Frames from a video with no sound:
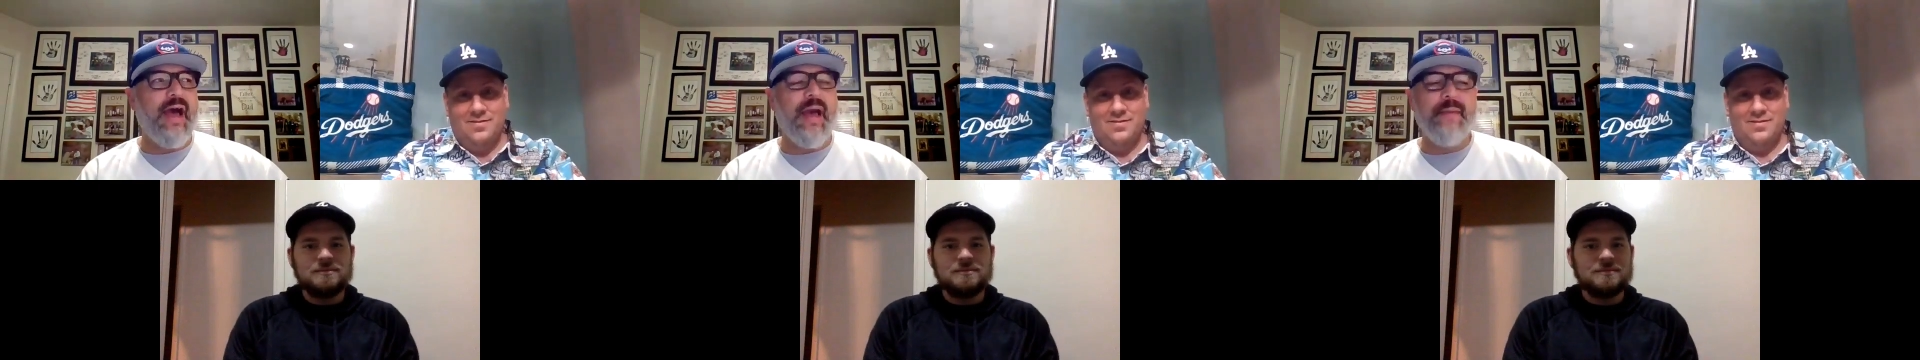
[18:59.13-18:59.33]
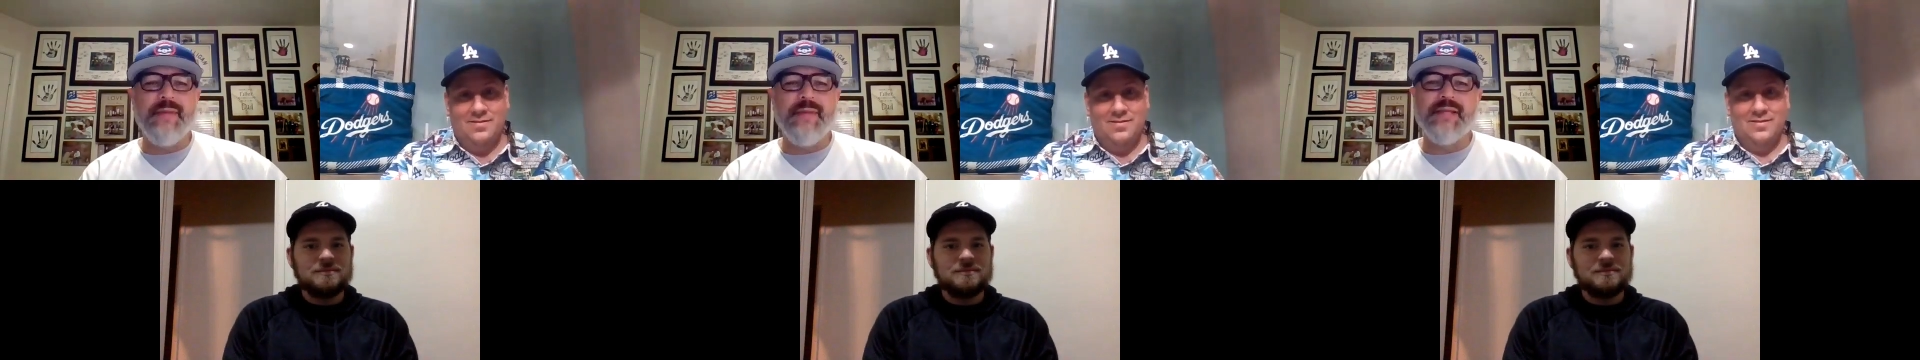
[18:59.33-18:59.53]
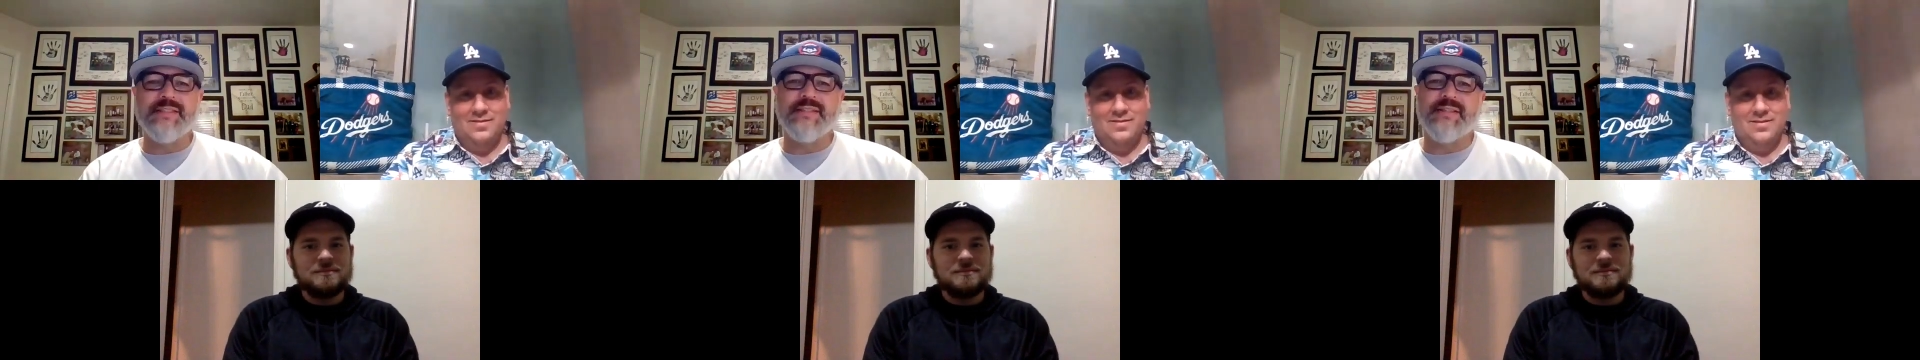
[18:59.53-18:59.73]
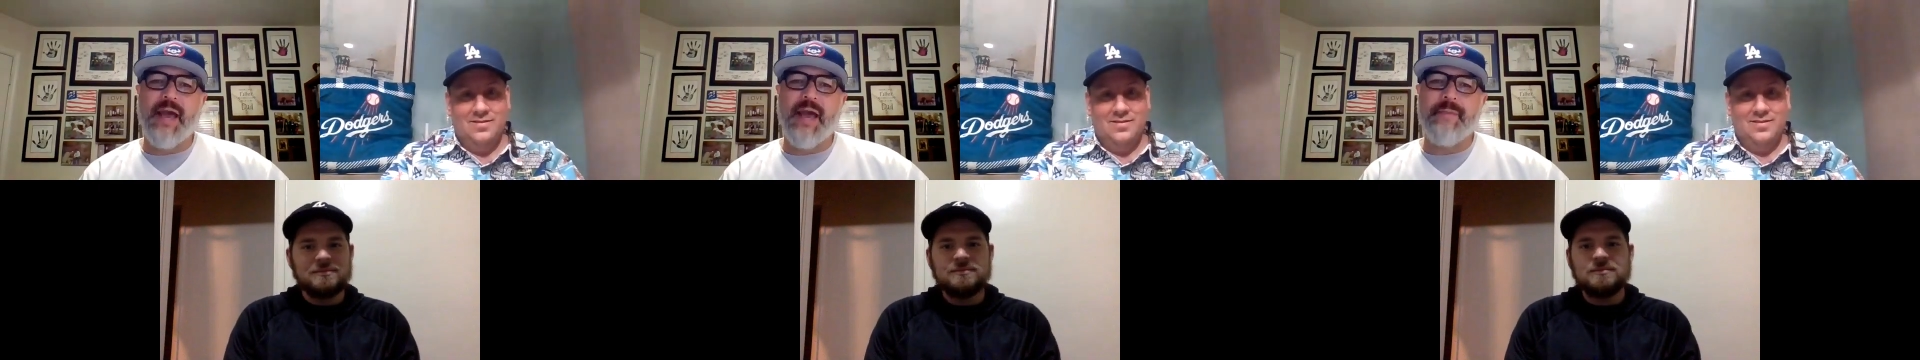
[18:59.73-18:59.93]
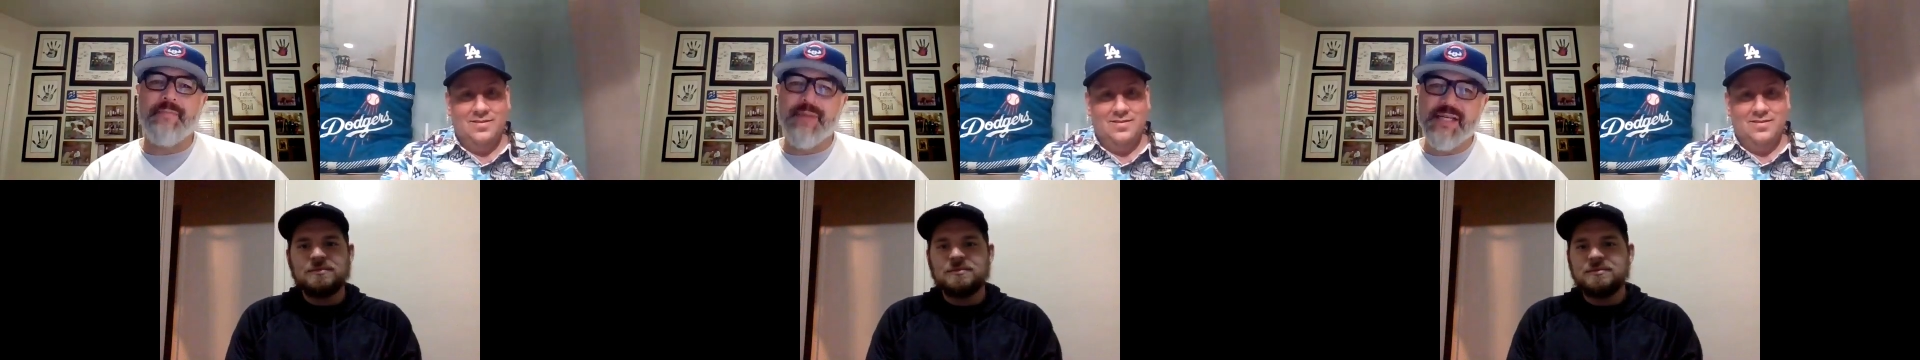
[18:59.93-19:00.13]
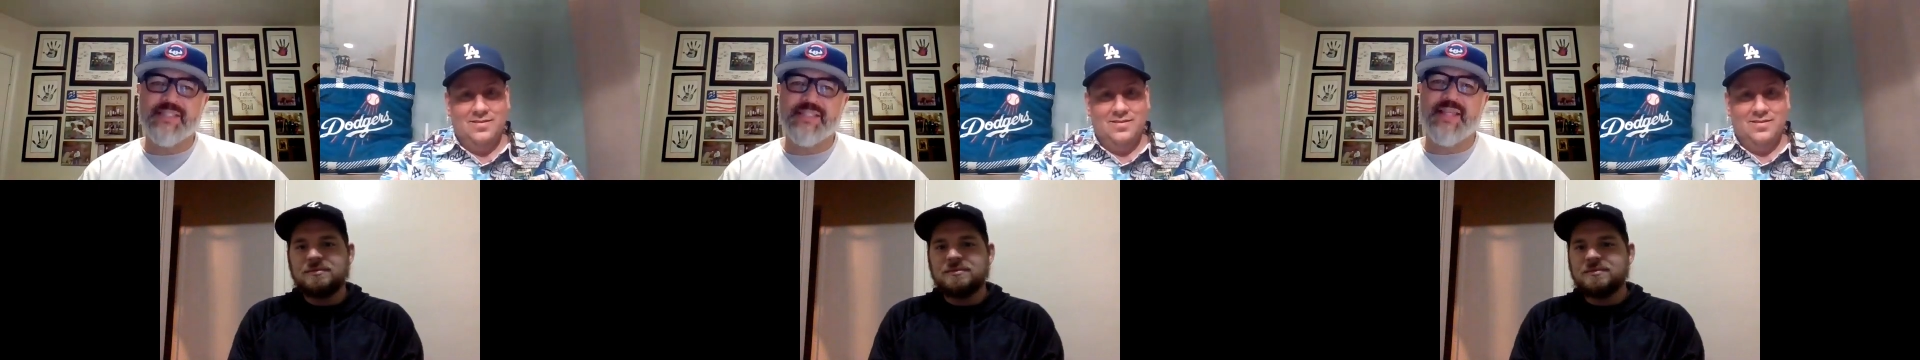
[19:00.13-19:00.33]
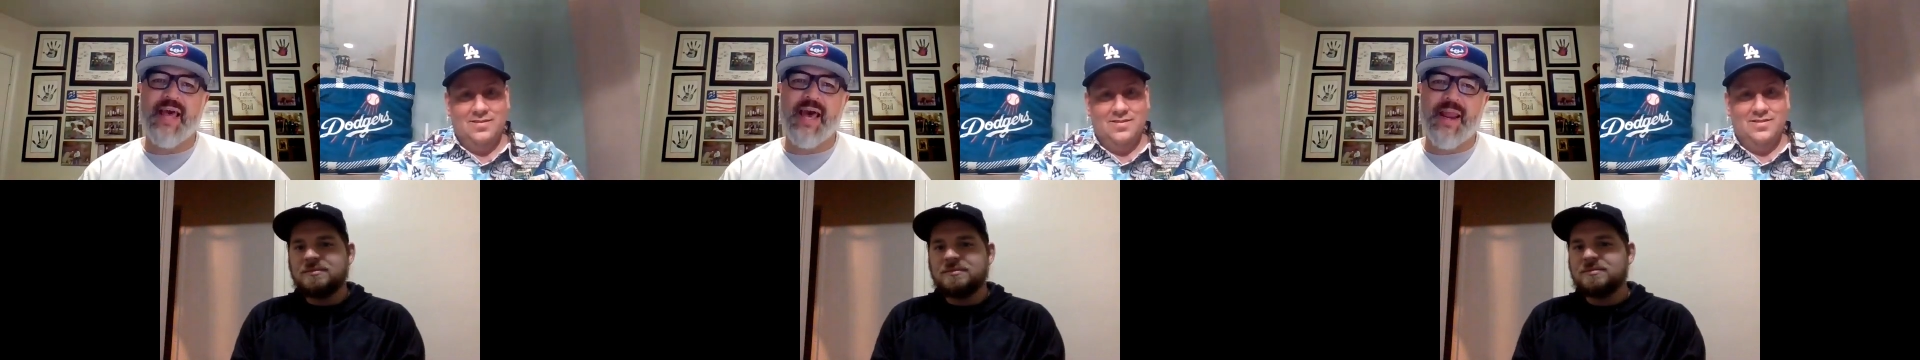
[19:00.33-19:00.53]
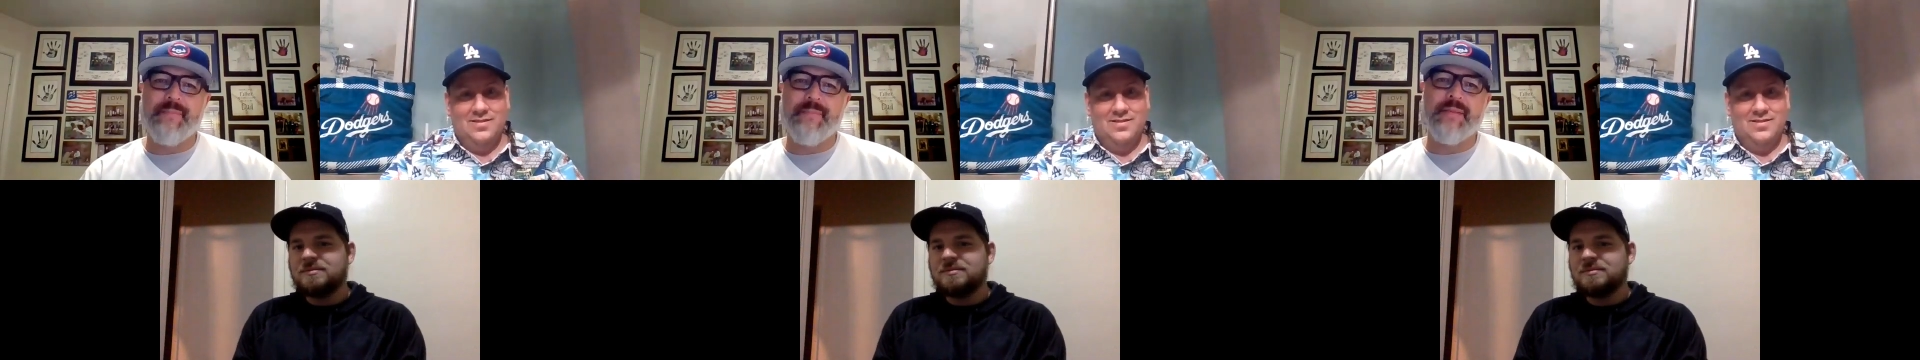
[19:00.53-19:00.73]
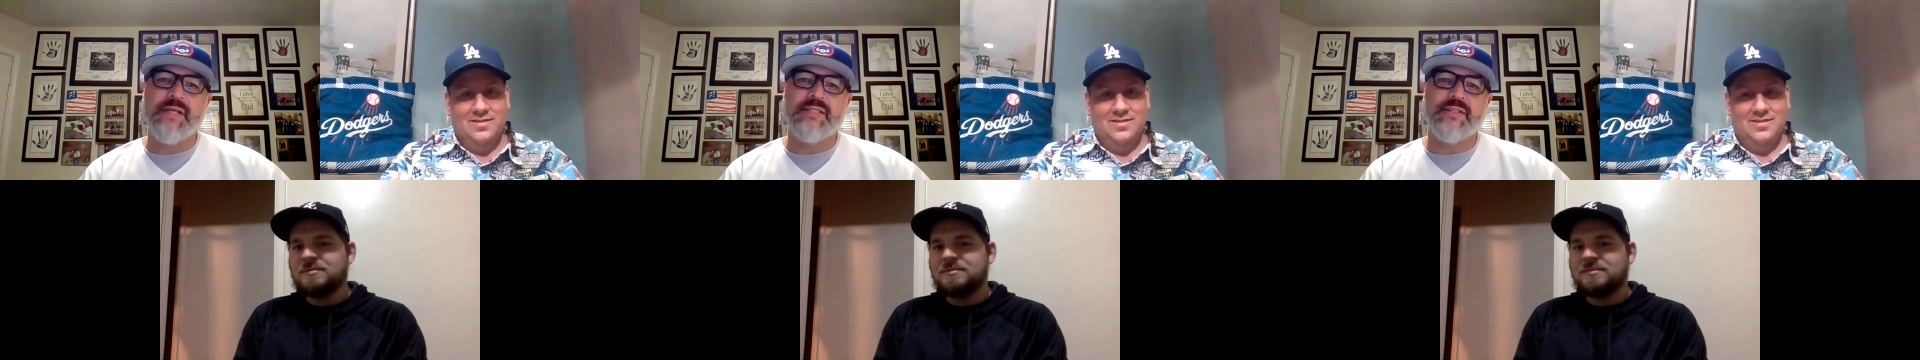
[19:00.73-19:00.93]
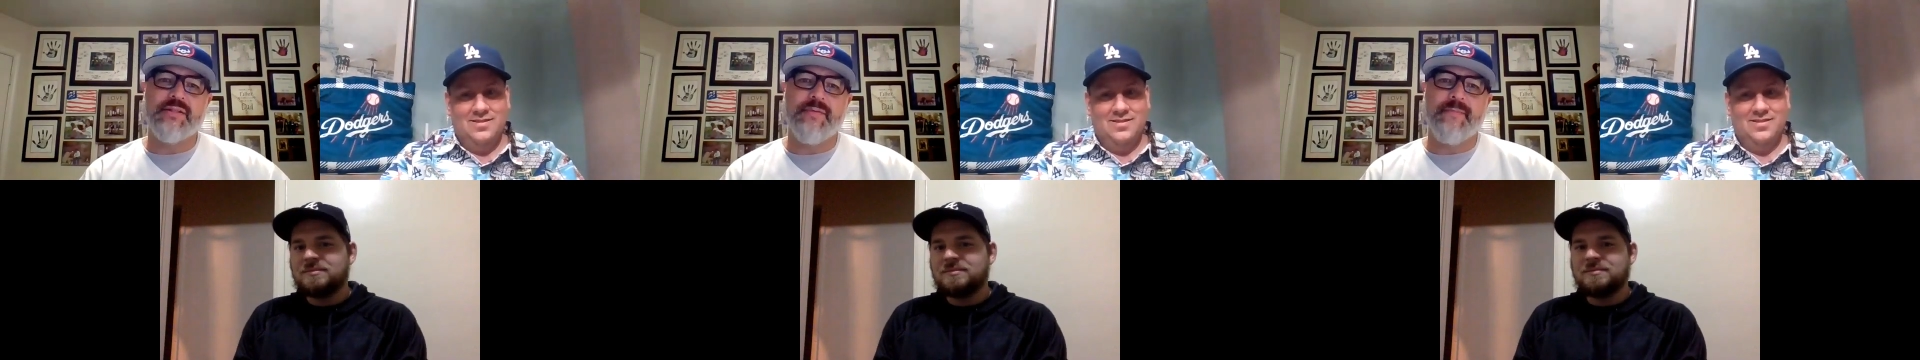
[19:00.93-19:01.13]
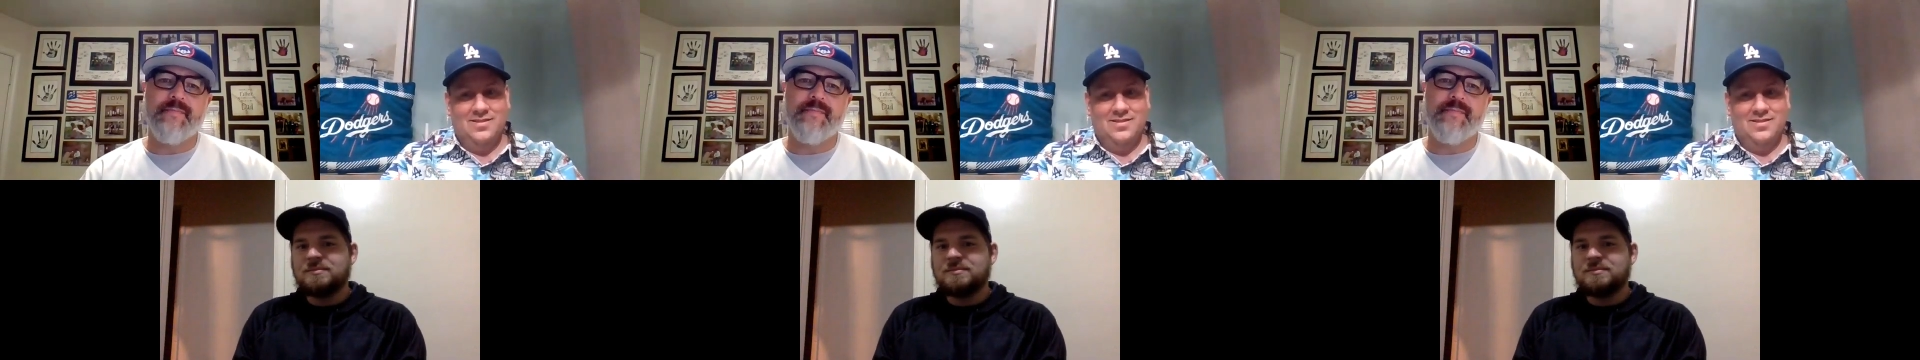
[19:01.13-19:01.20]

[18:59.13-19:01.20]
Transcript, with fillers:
Speaker 1: I miss I miss that. I miss